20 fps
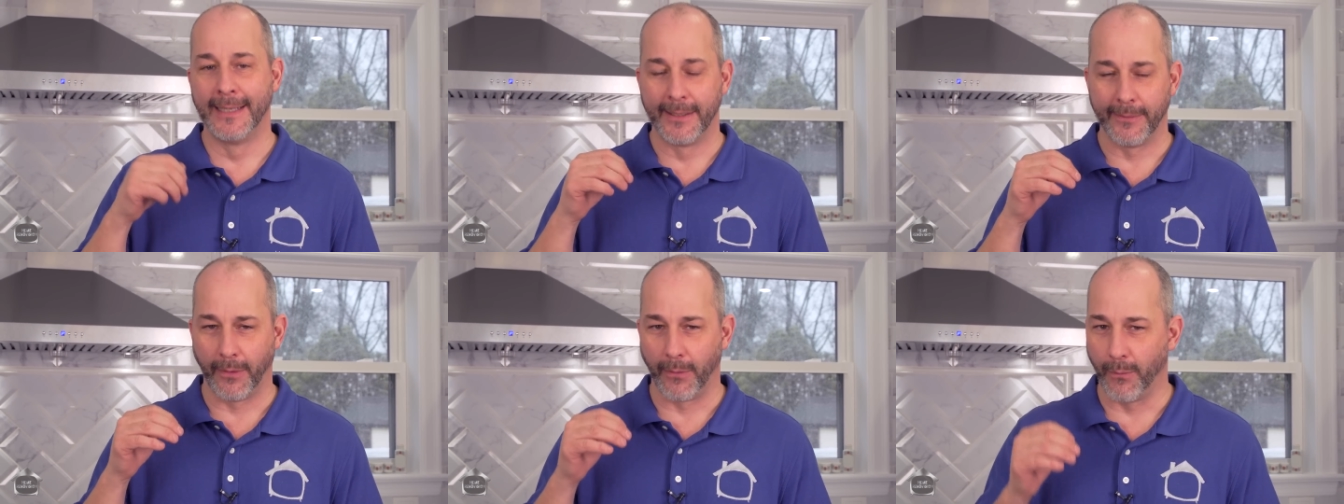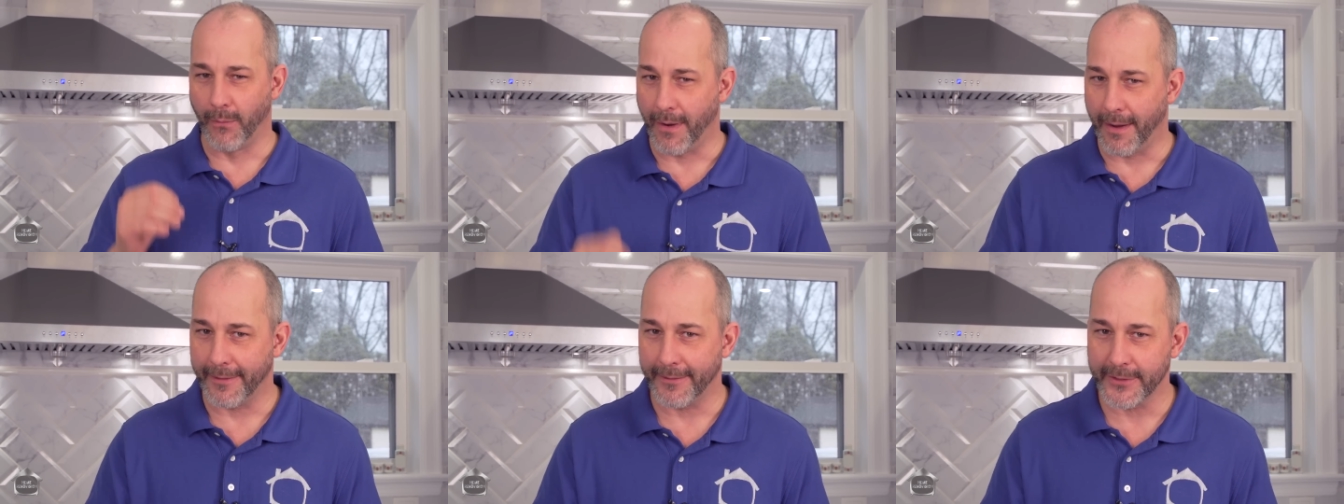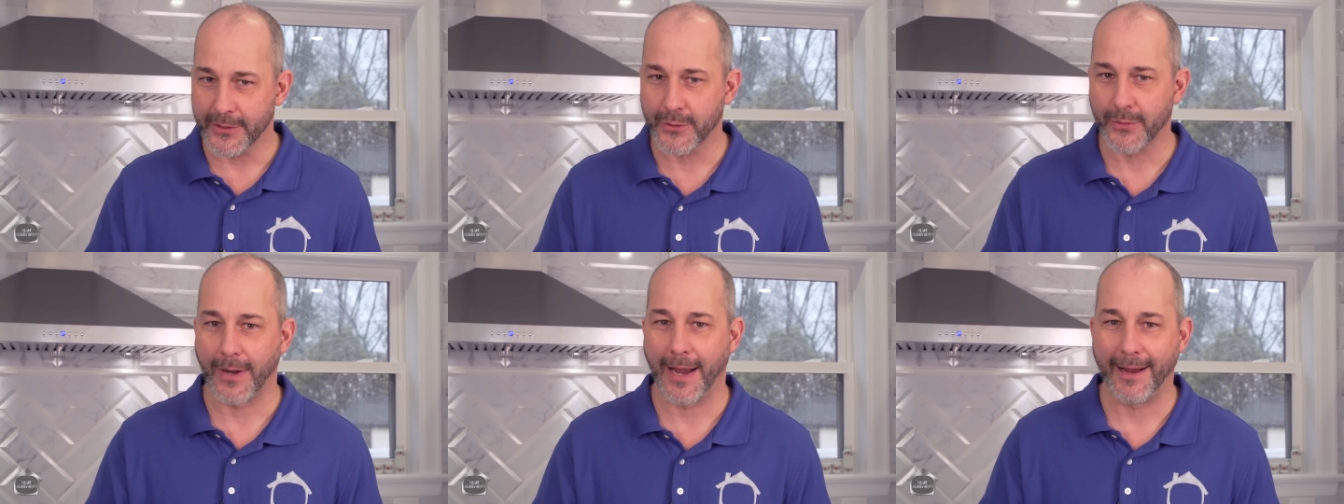When
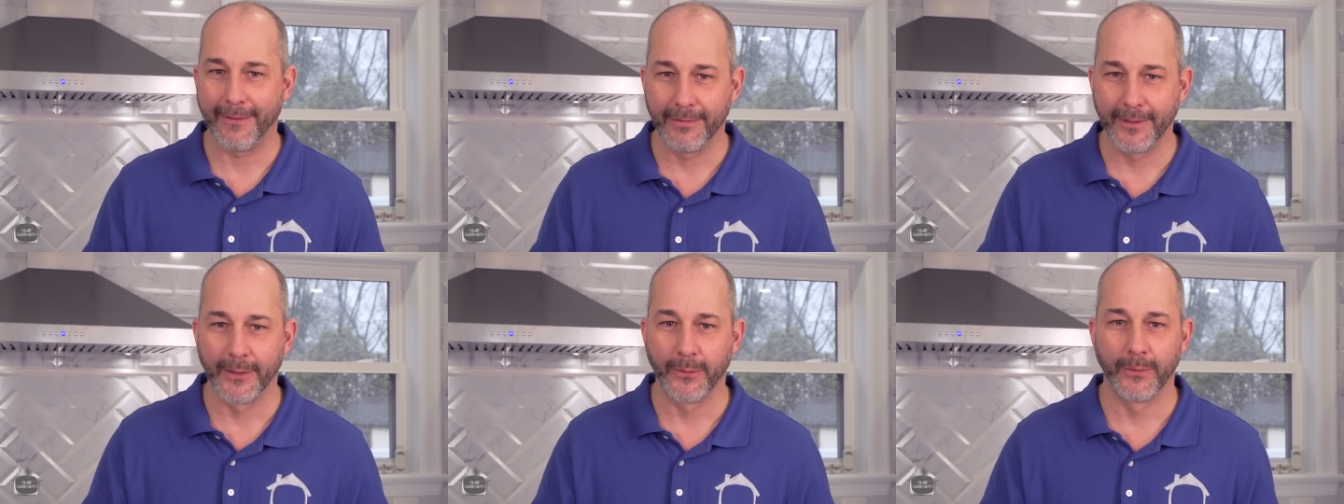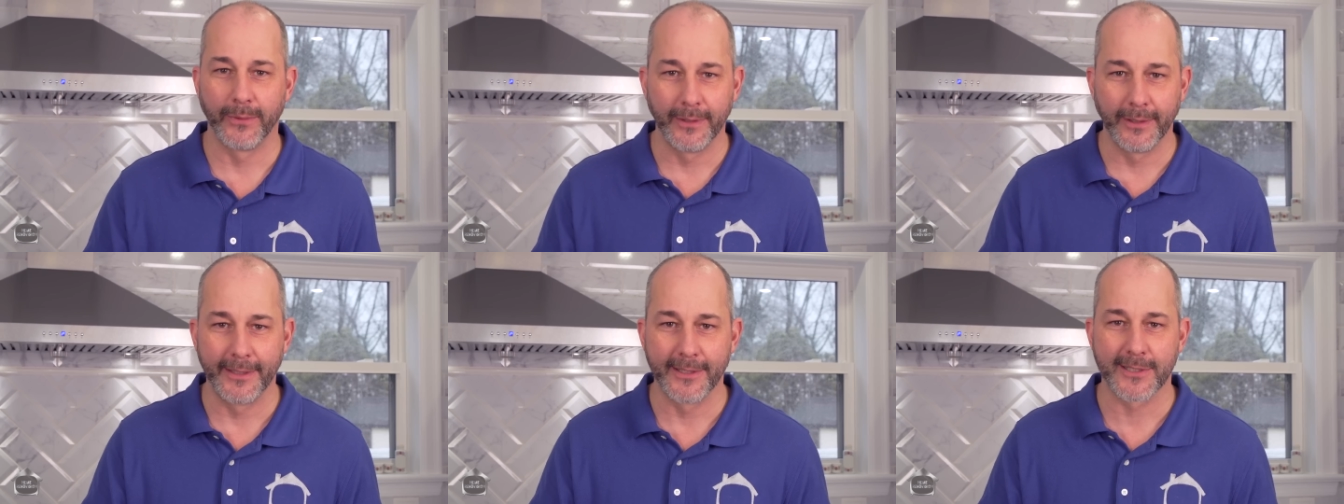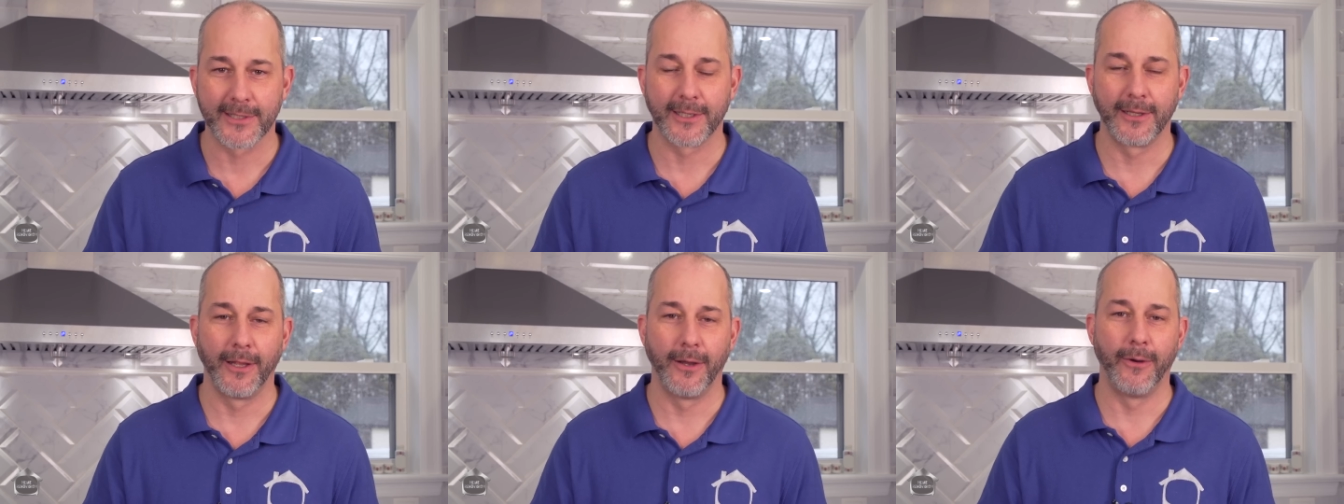water's traveling really
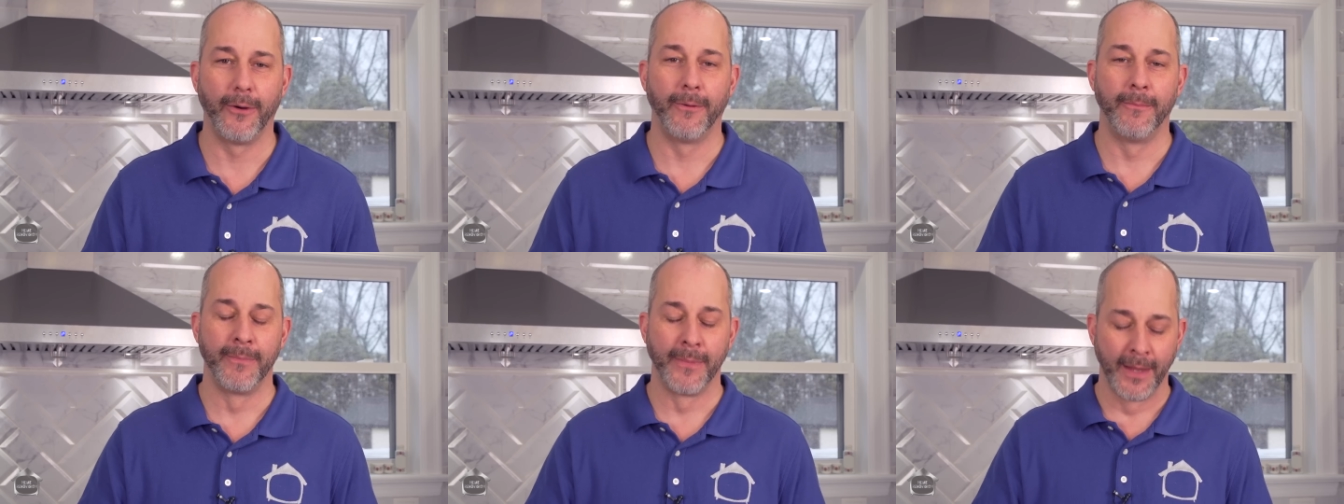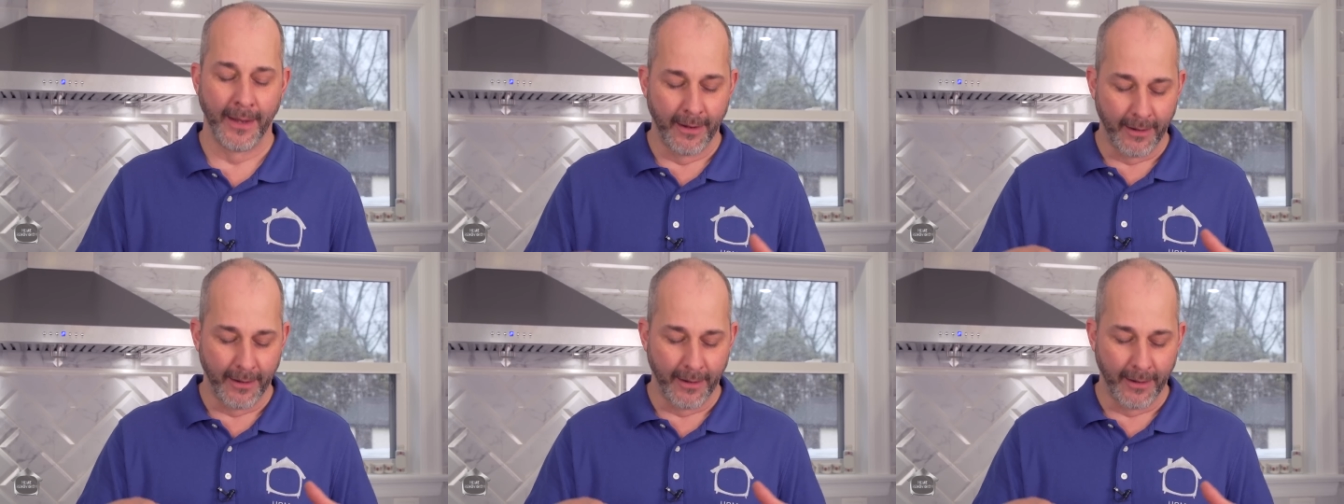slow,